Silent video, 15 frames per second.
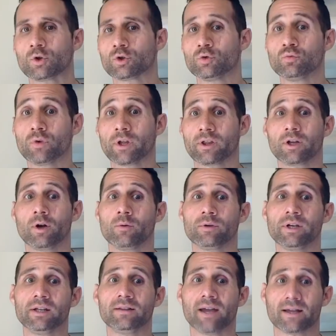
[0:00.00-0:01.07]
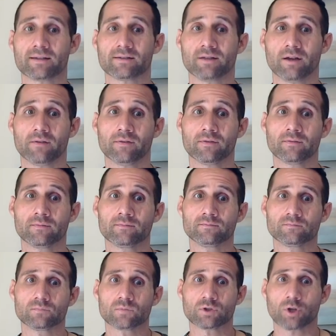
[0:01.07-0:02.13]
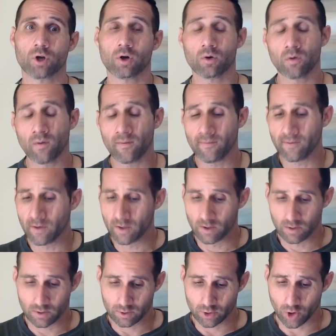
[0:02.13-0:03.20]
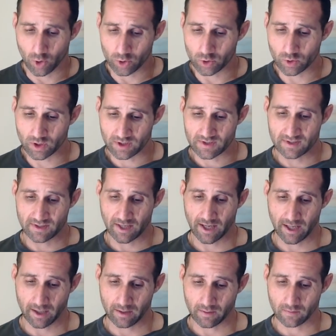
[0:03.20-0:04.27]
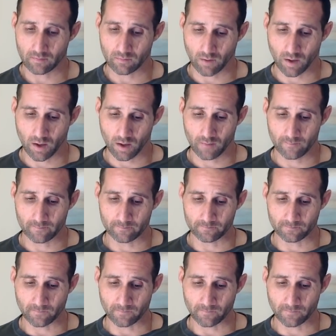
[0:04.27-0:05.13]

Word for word: You really don't need that stuff. So, you know, you can say um,